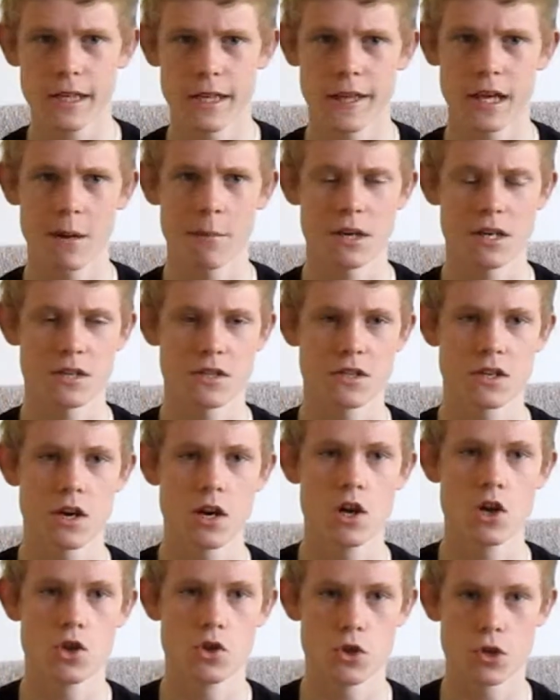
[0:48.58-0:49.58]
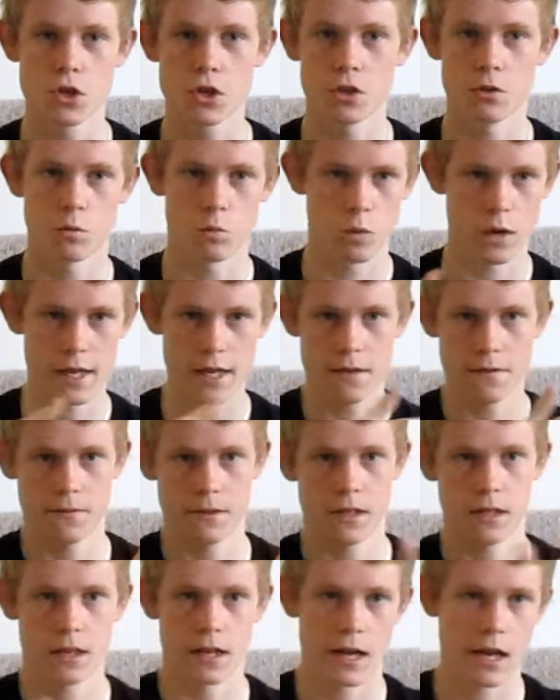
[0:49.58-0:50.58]
and that means you can weave
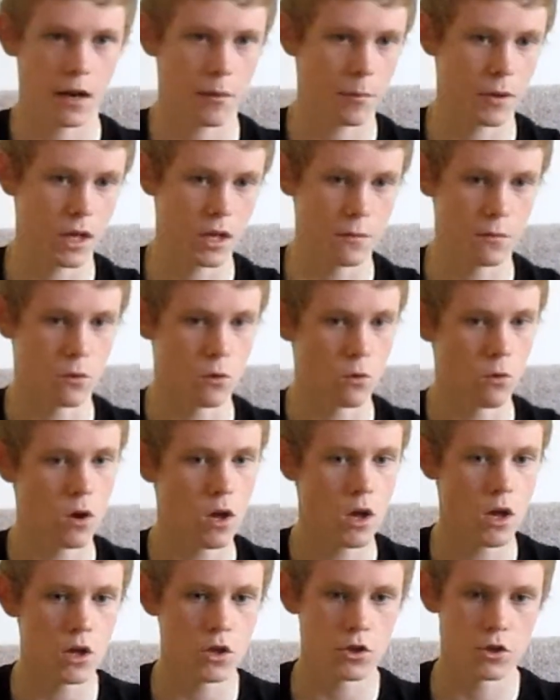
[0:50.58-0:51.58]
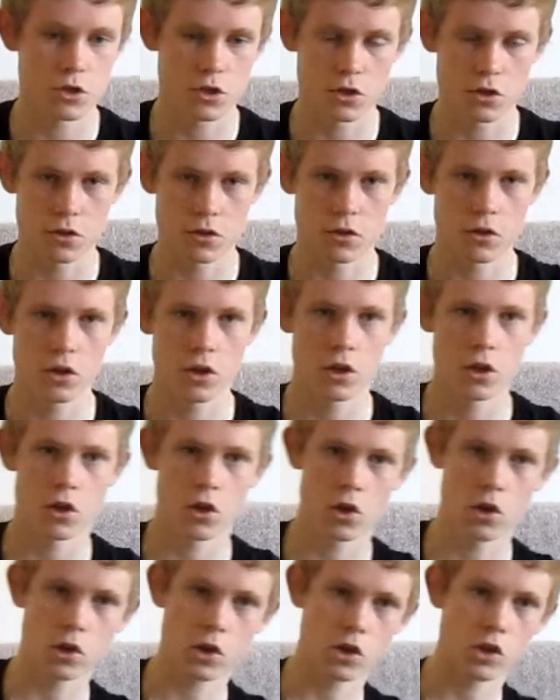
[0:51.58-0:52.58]
in and out of people, you can
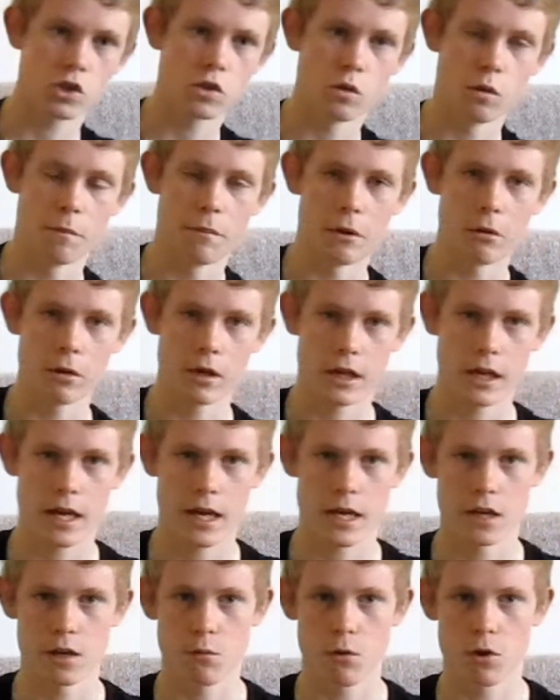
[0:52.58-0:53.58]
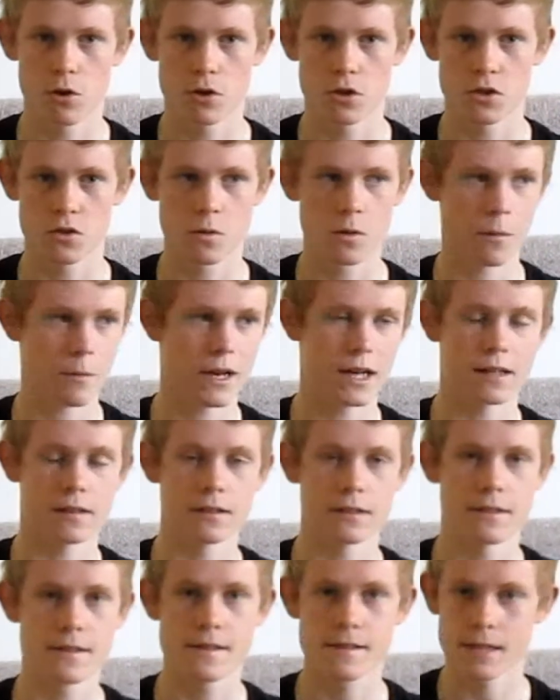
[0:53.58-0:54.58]
go close to a building and you won't just
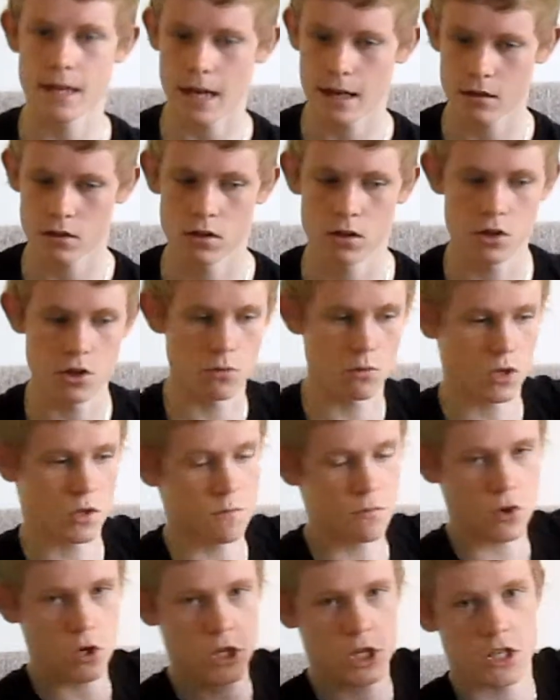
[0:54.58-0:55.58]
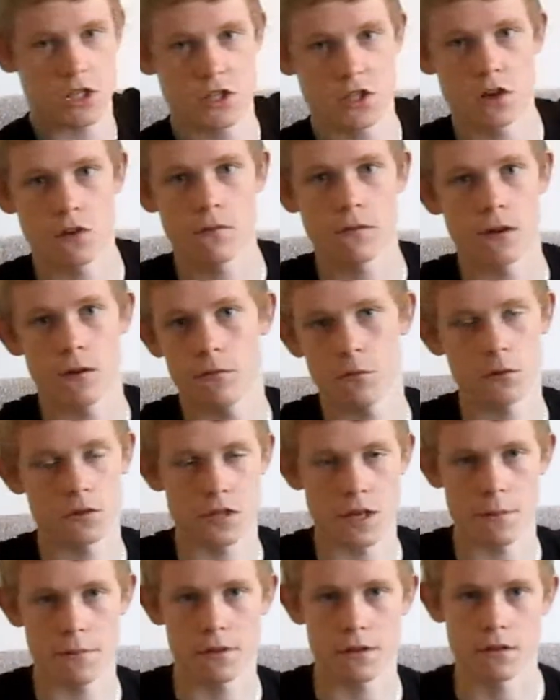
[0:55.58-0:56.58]
automatically scale it, you'll just push yourself off or
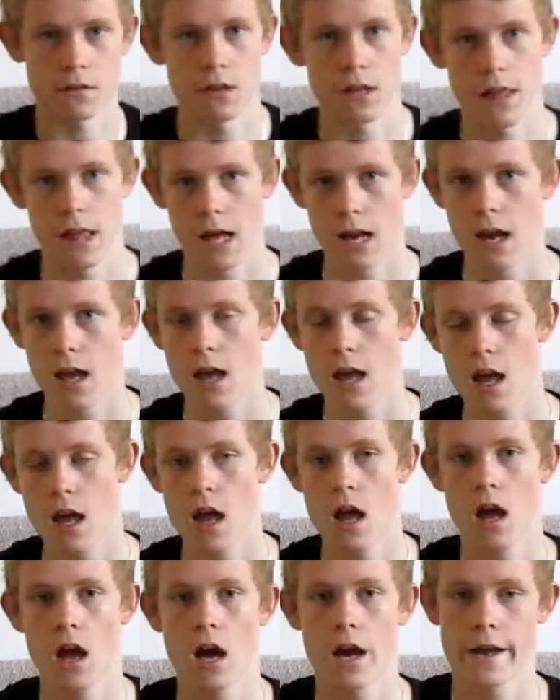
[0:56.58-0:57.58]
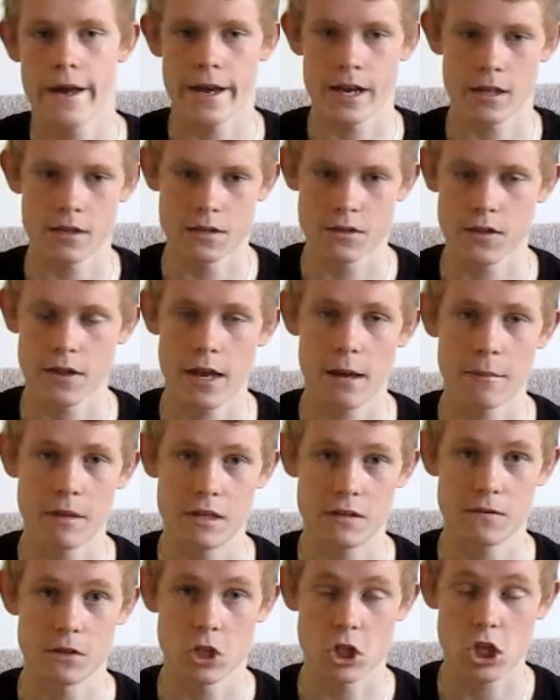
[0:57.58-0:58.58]
something like that. And so that
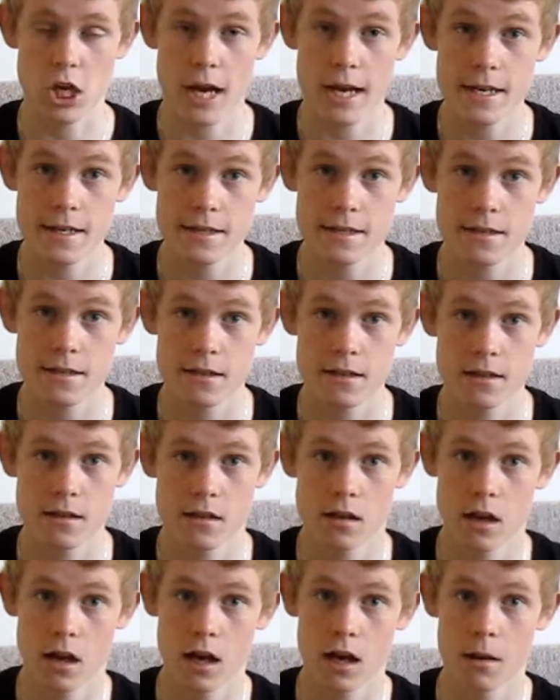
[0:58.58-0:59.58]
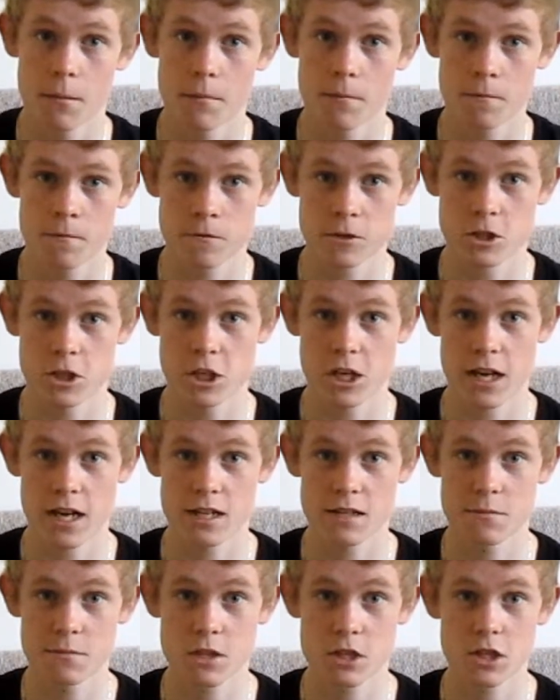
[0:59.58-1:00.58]
means for chase
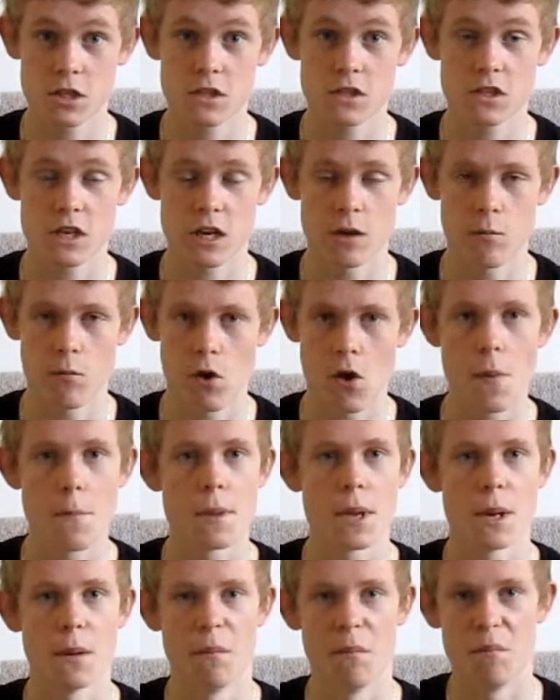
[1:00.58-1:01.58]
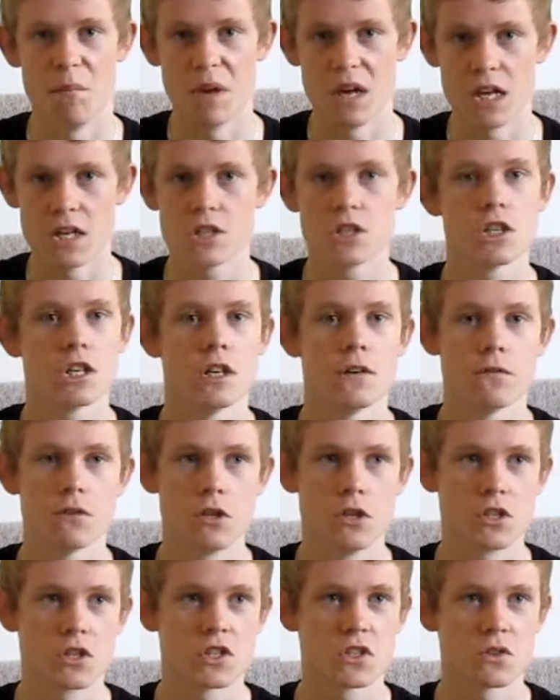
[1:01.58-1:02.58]
missions it won't be a bitch if
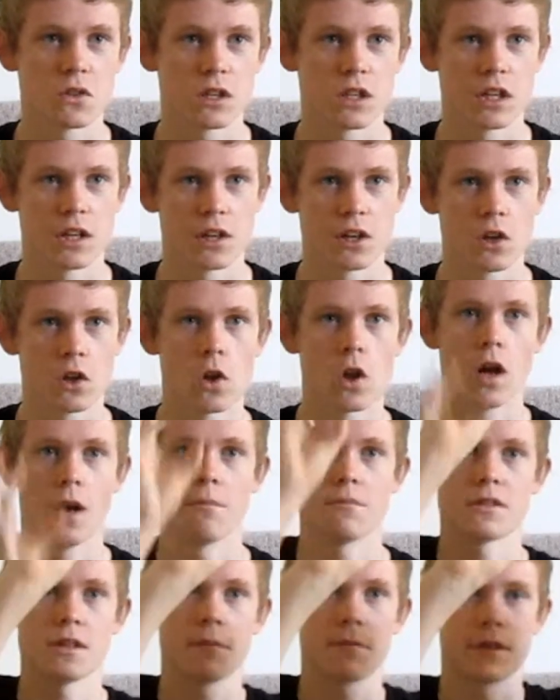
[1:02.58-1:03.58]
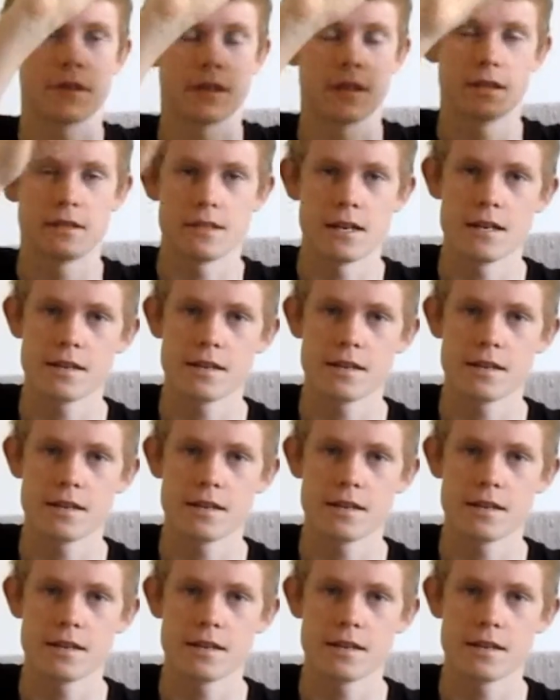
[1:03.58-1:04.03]
you just suddenly climb something, get